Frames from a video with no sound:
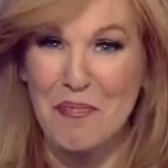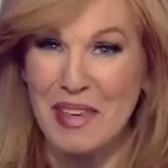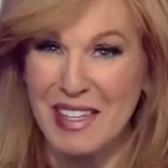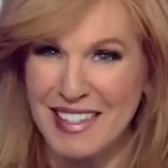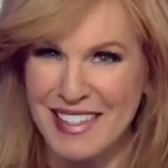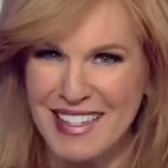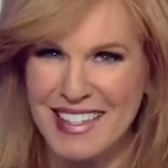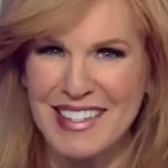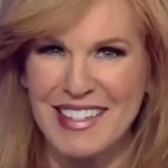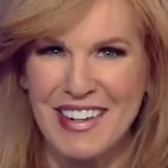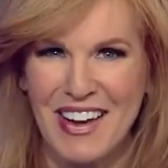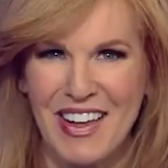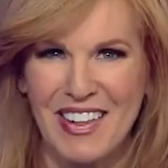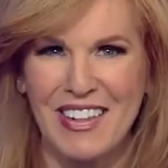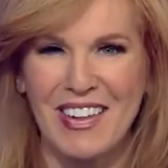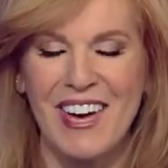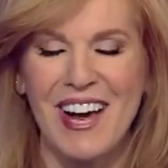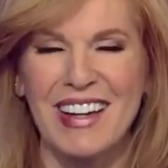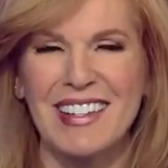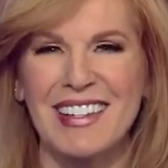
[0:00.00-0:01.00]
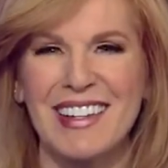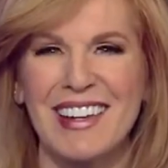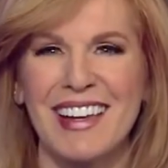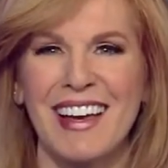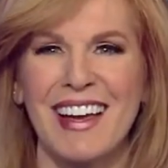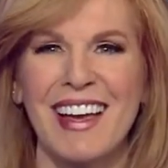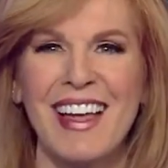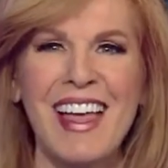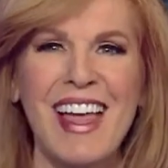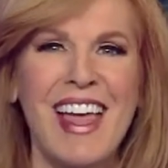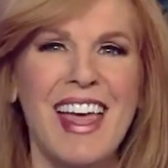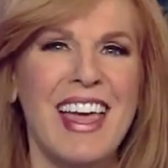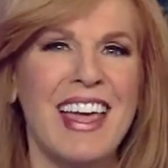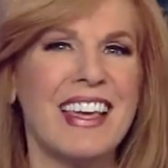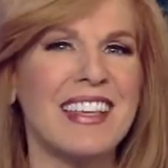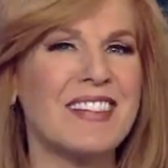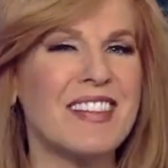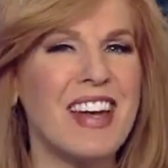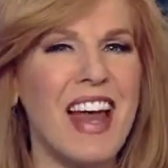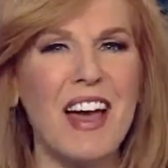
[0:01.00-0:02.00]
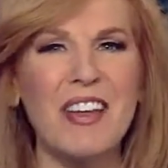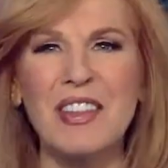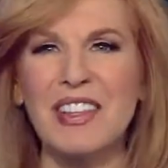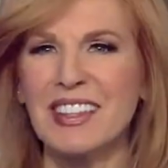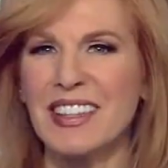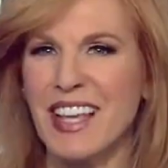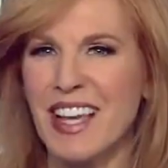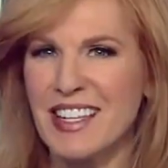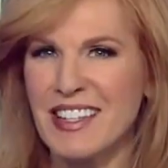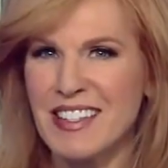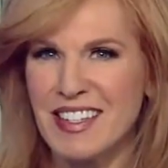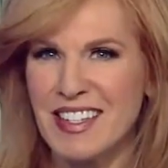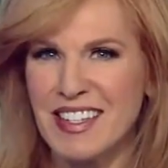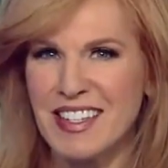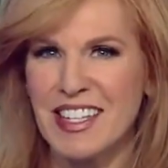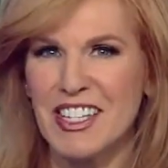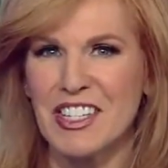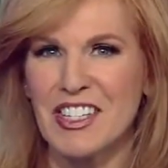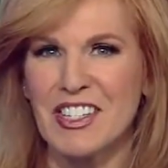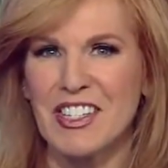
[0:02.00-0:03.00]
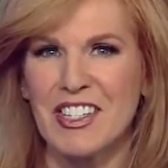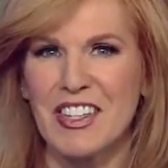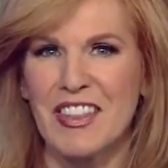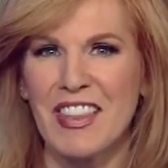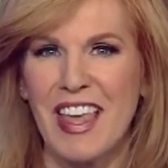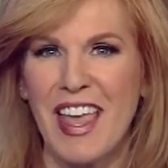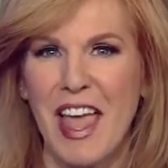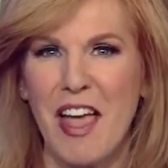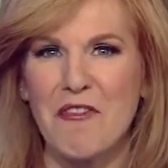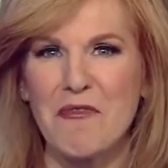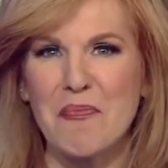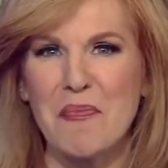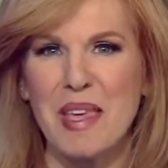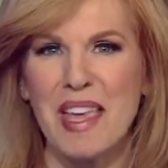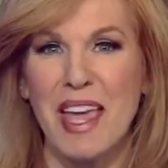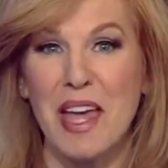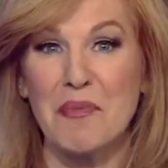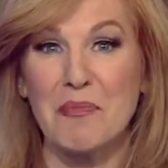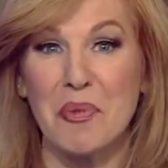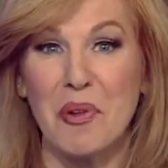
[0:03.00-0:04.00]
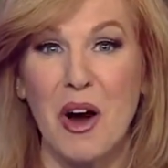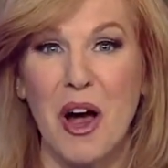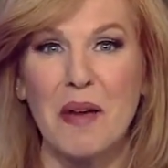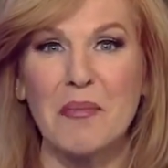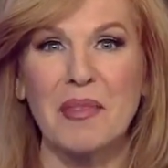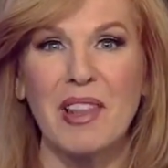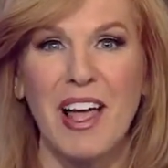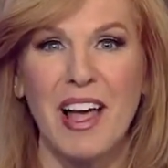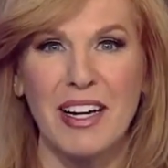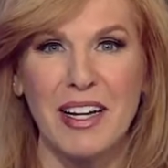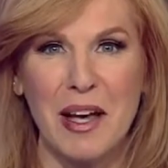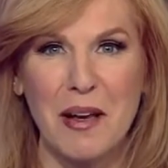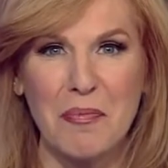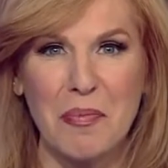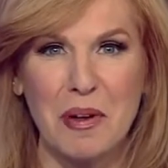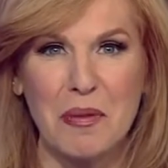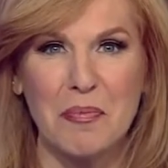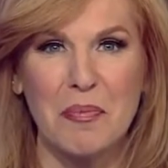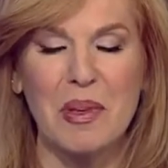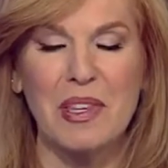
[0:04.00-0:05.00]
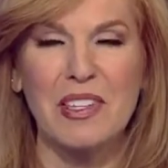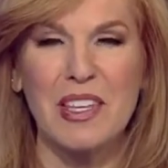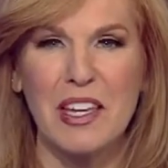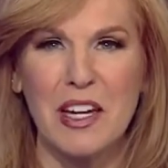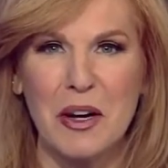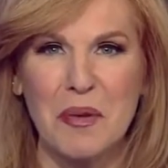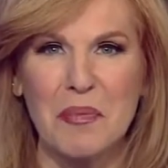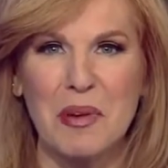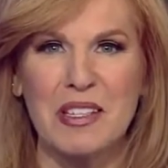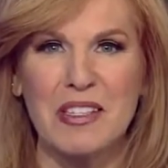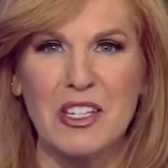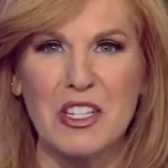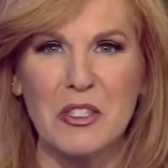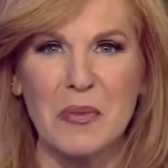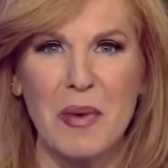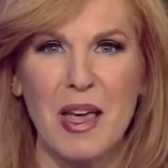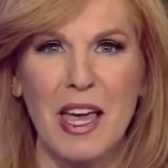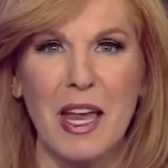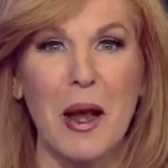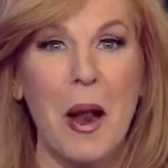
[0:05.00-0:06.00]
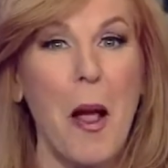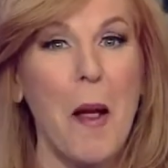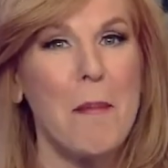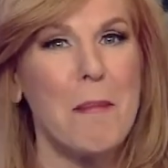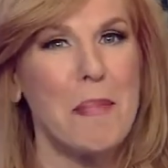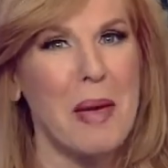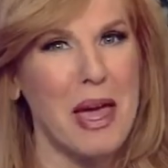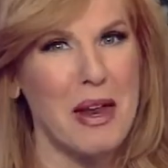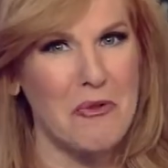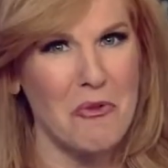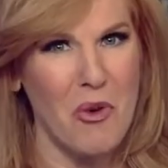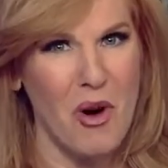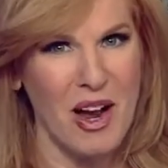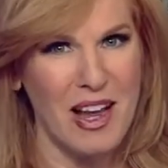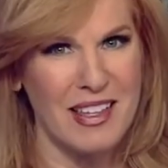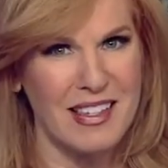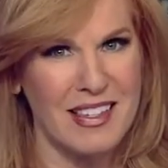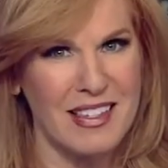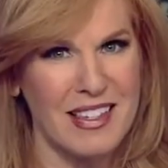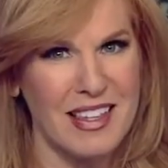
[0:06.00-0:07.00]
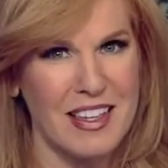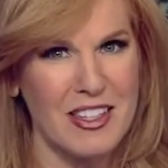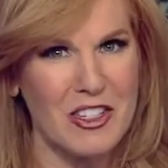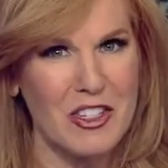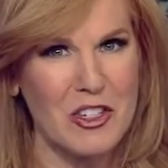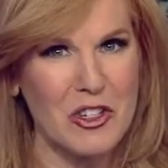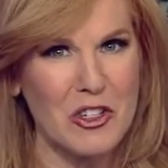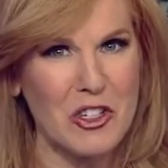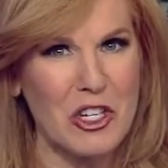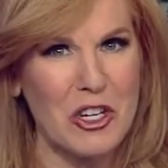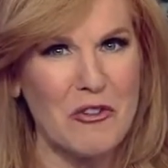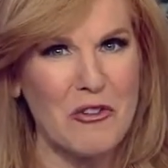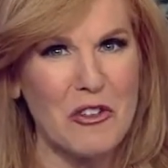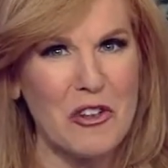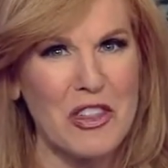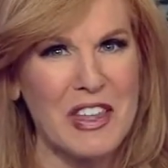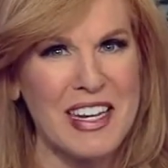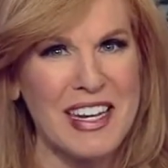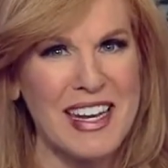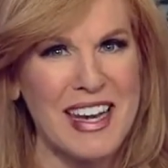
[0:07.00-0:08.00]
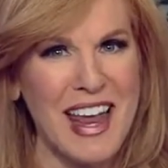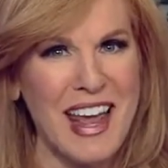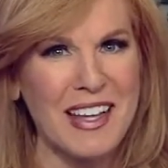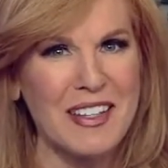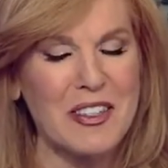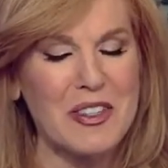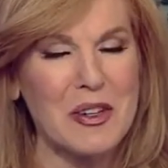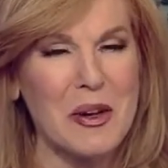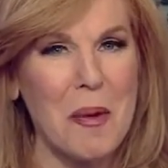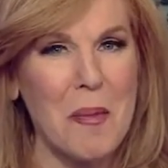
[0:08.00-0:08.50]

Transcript: Billion Dollar Idea is now the latest addition to the FBN Prime lineup and billionaire businessman Ben Weiss is searching for the next